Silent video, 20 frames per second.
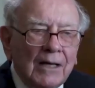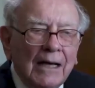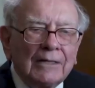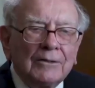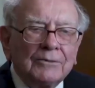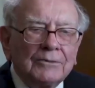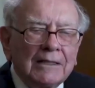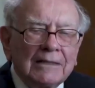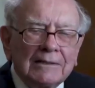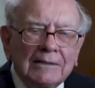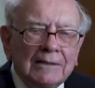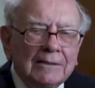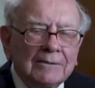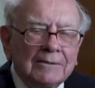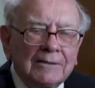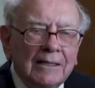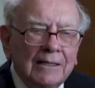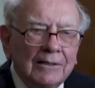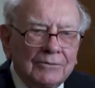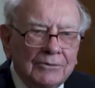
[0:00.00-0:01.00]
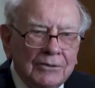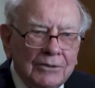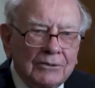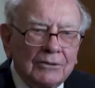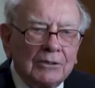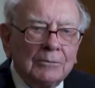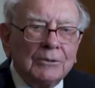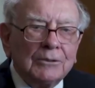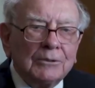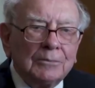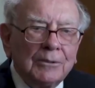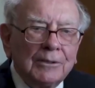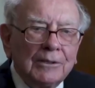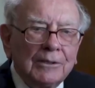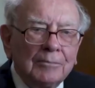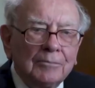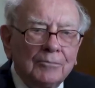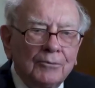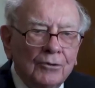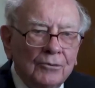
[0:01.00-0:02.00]
So I don't think the incentive system has been
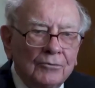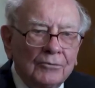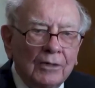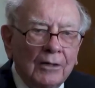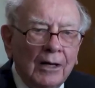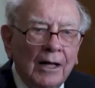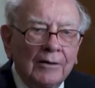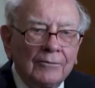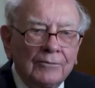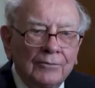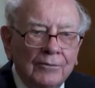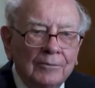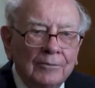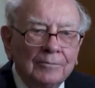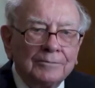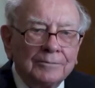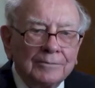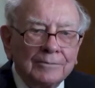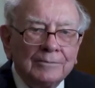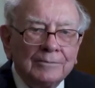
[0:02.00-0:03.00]
improved a lot from